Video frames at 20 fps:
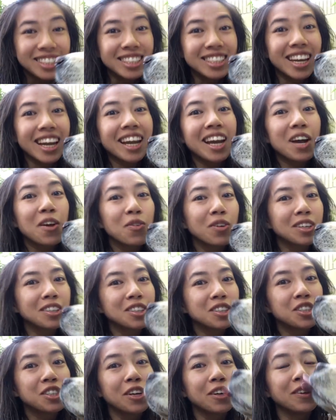Today I want
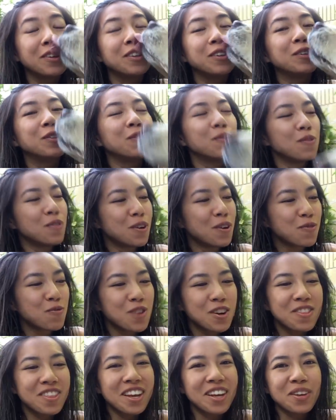to show you,
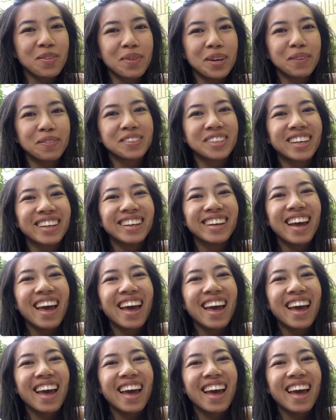thank you babes,